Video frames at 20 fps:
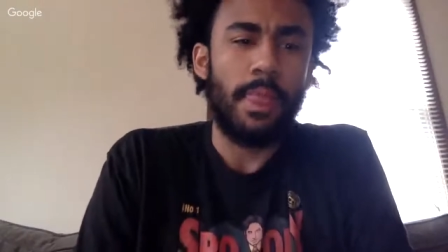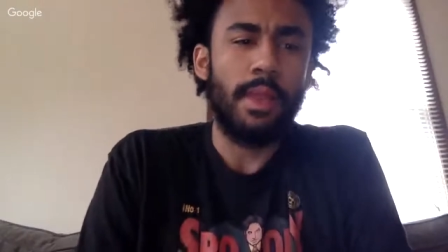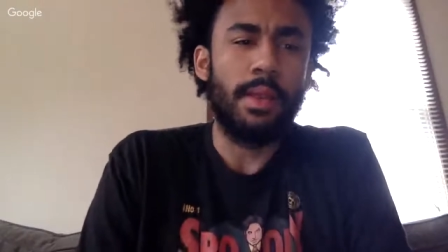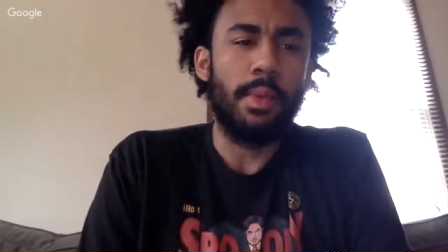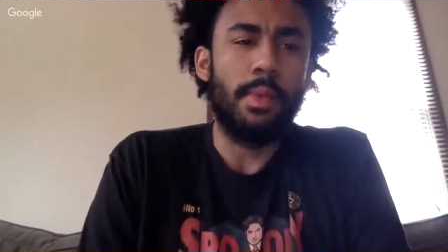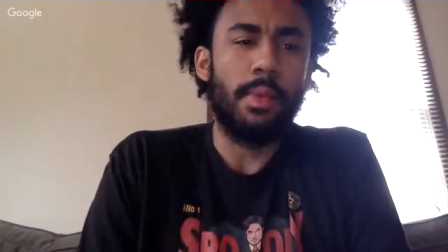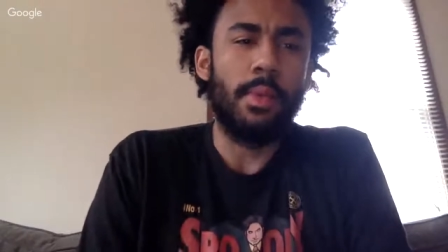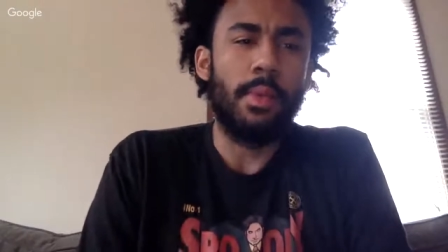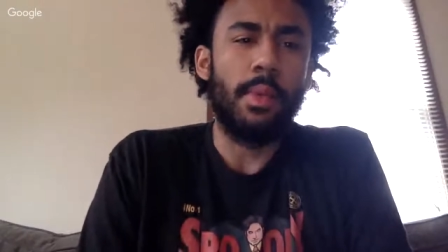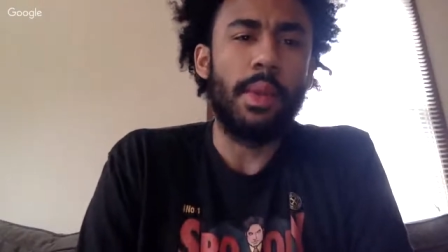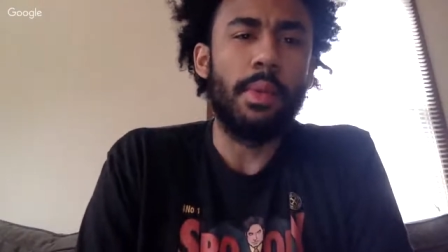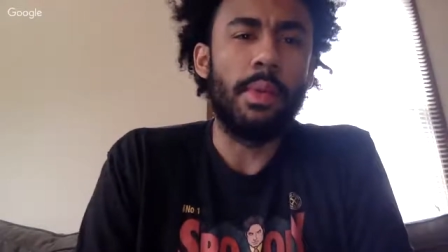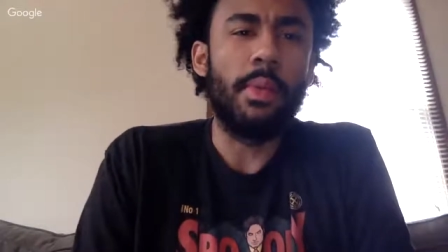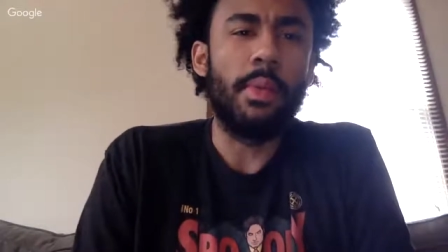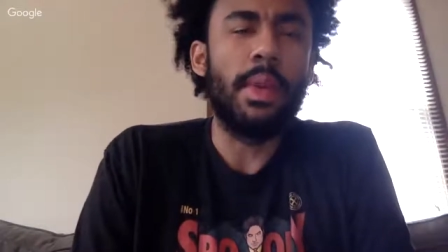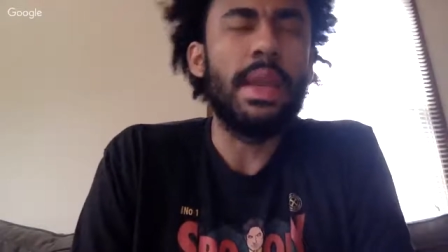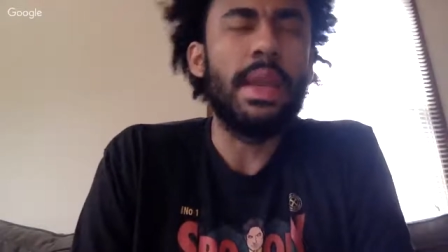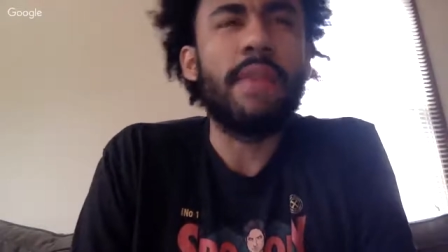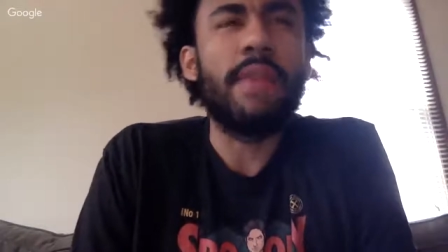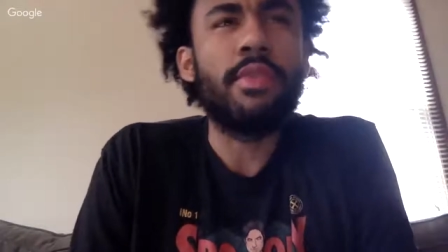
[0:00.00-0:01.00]
We
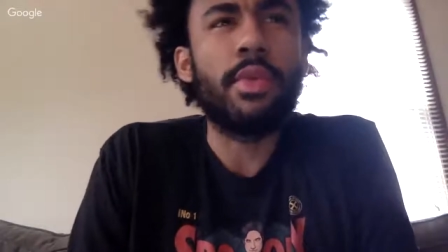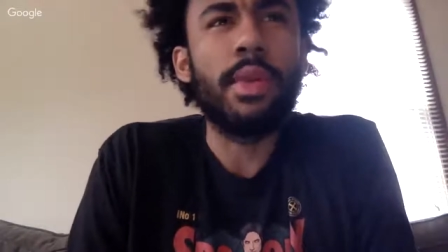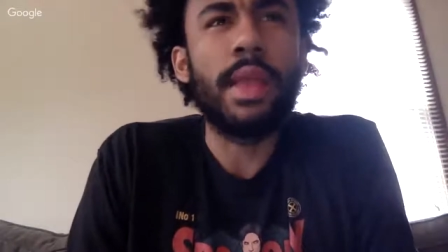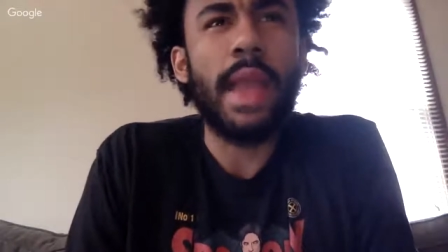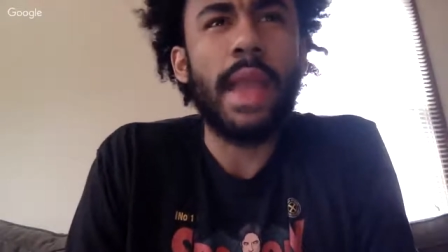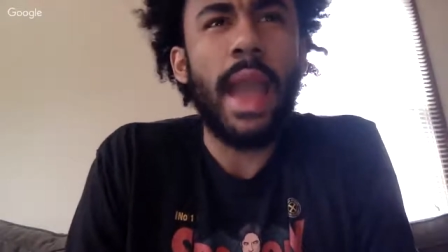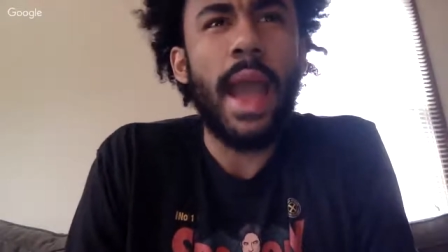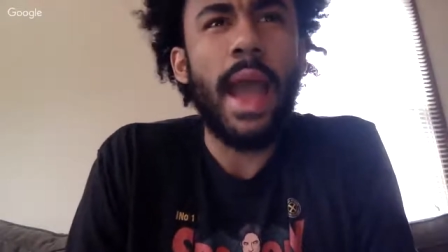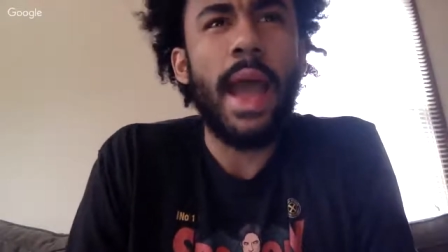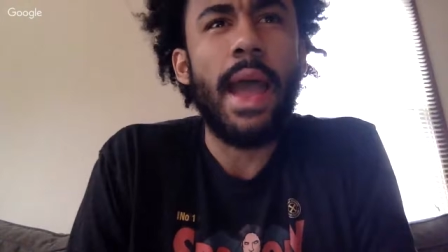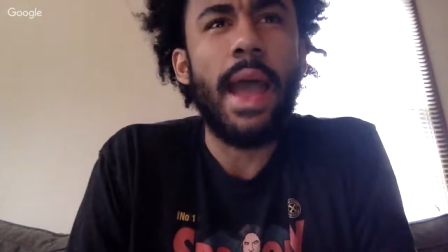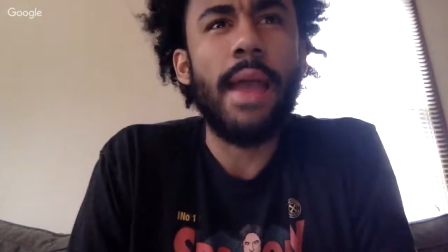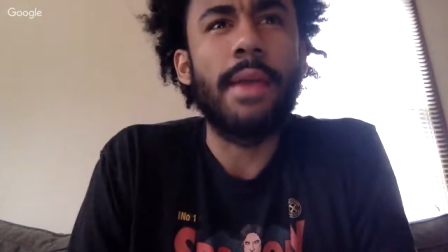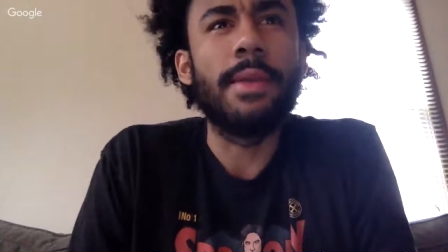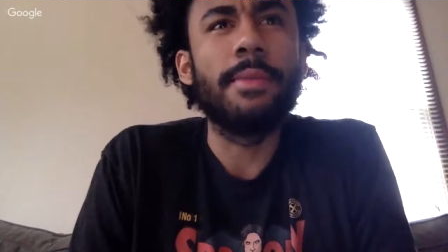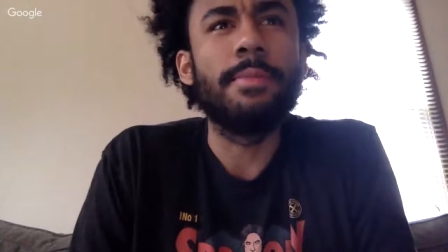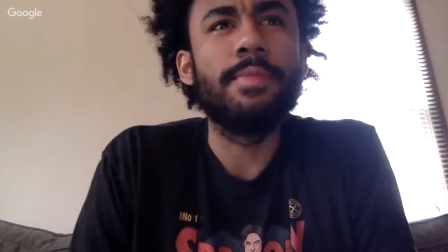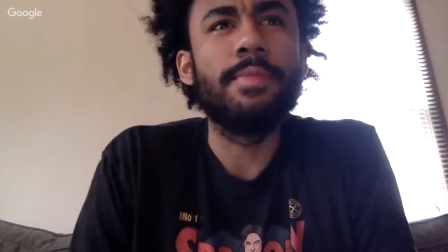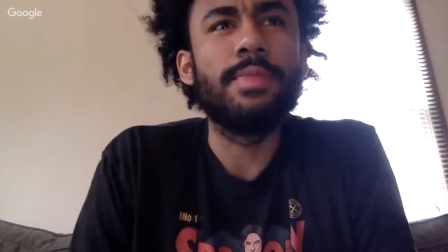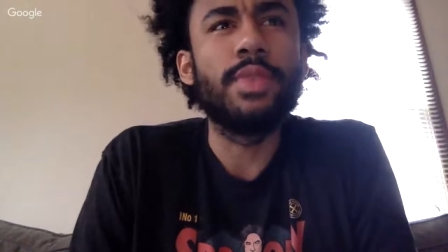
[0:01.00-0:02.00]
never really had
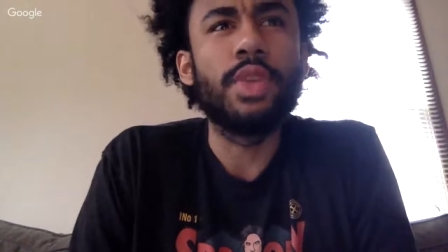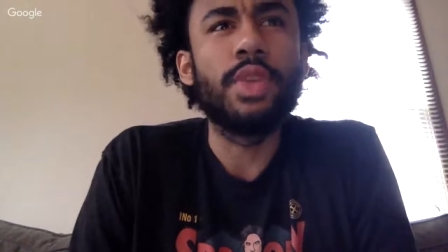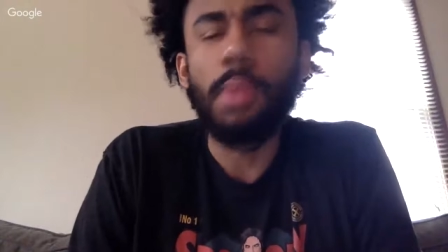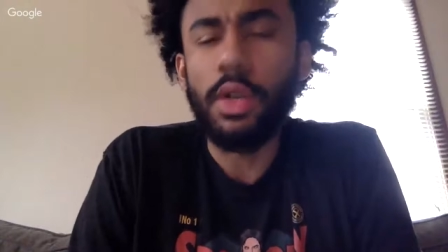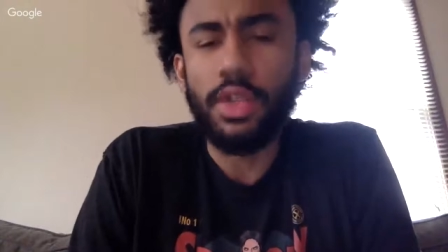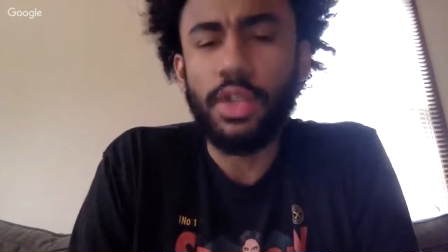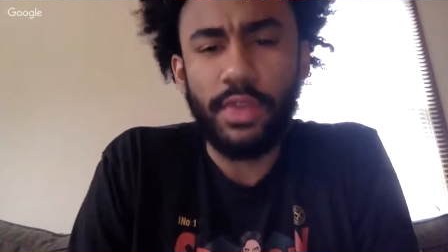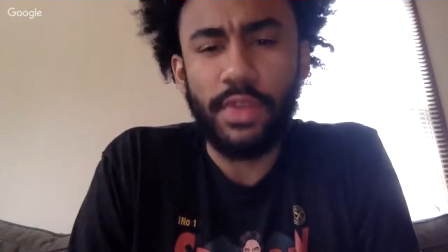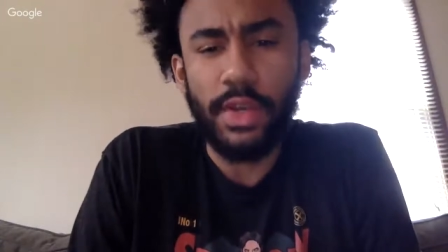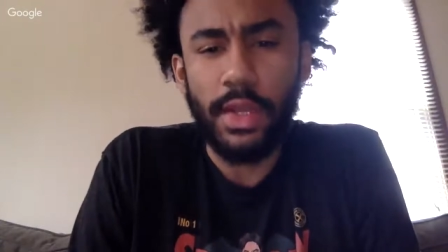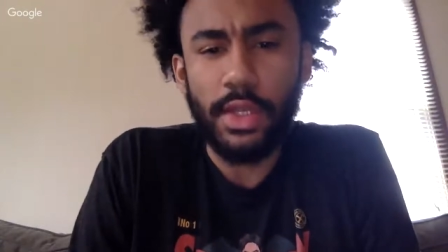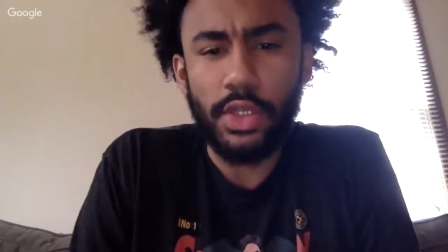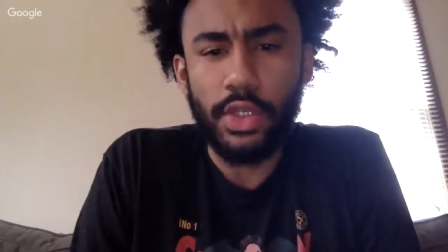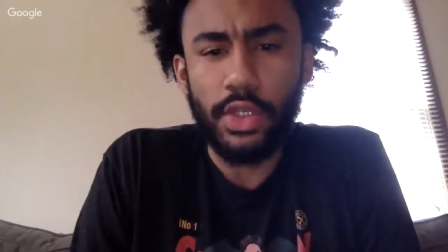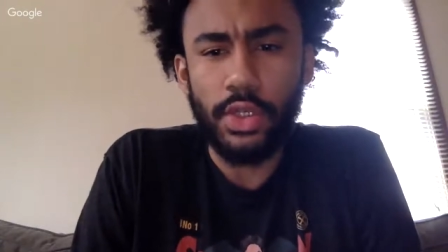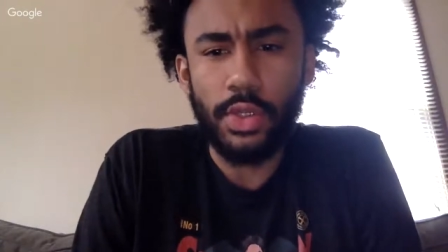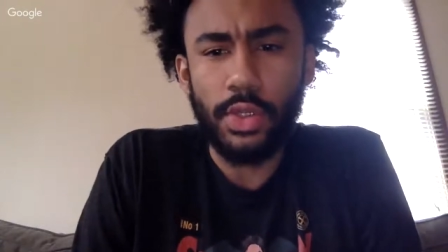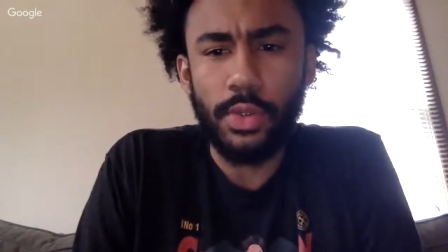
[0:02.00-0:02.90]
too much of an issue